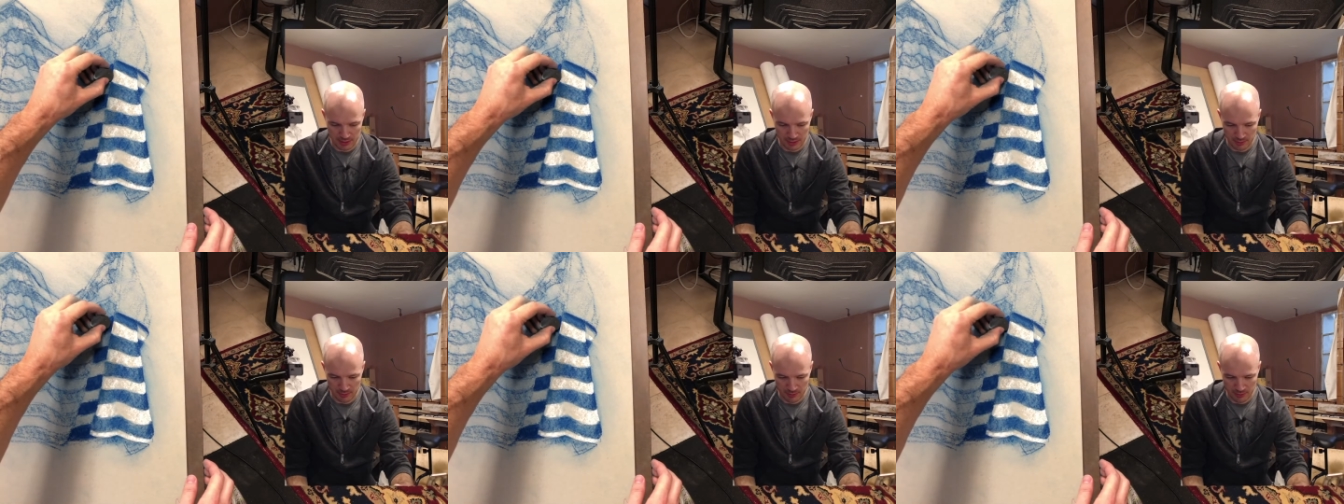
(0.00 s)

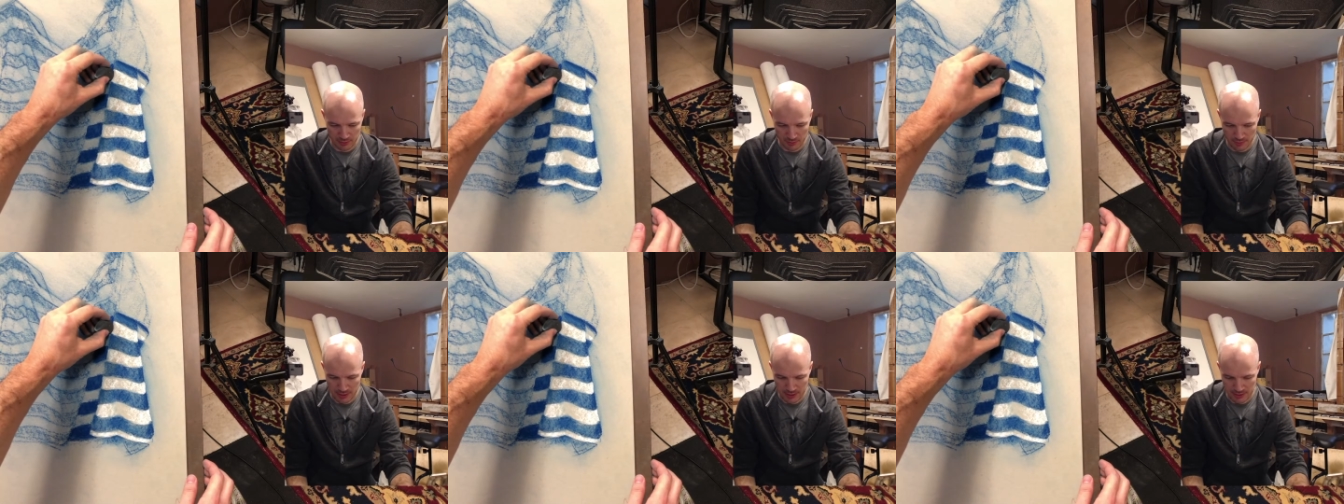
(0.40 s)
and I want the
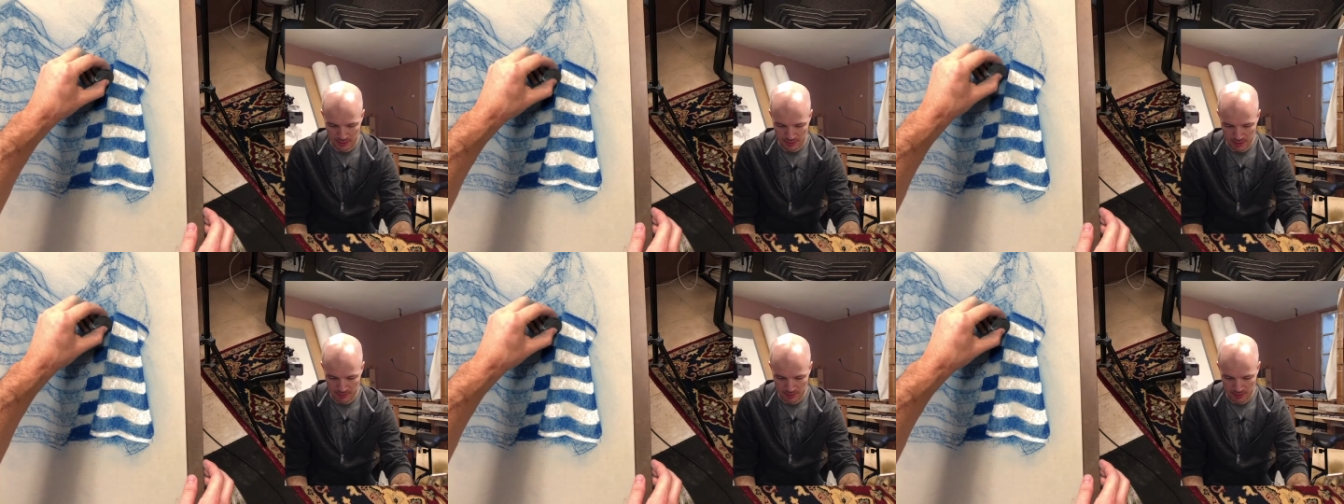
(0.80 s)
white
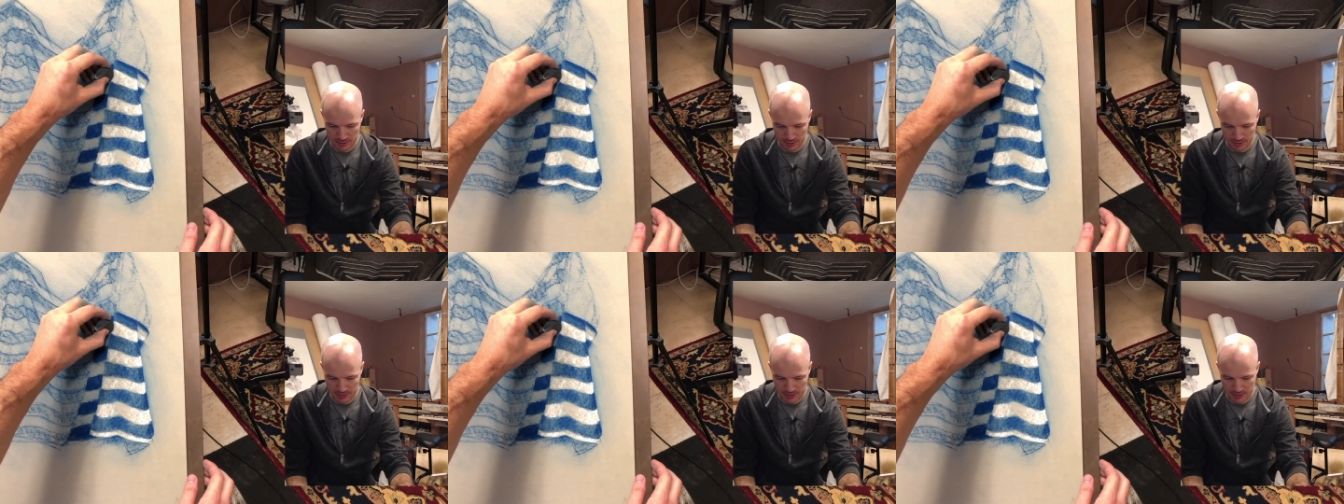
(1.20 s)
stripe to
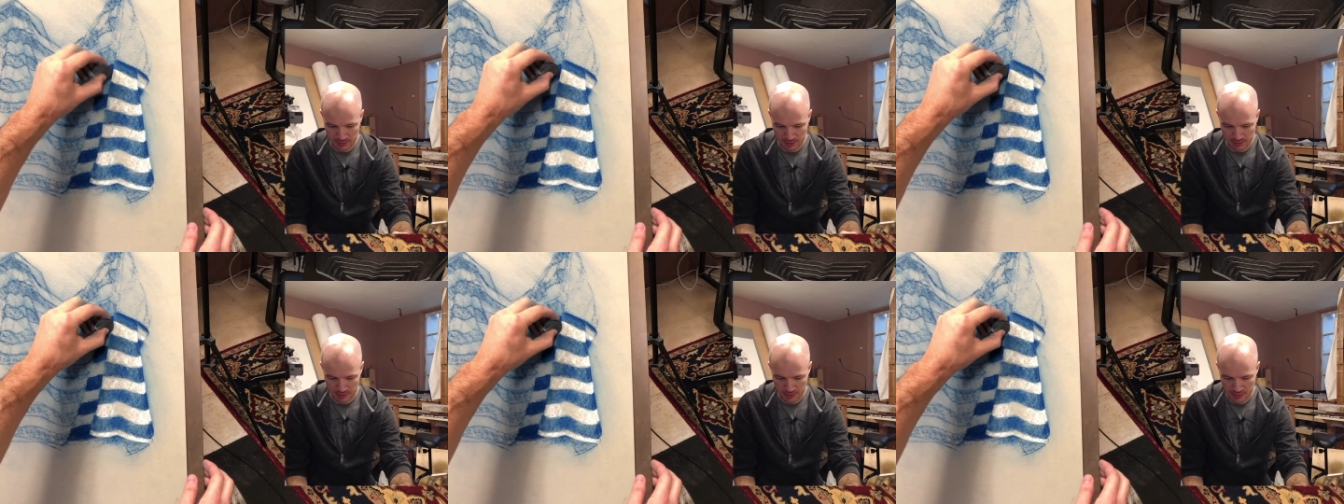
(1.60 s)
do similar.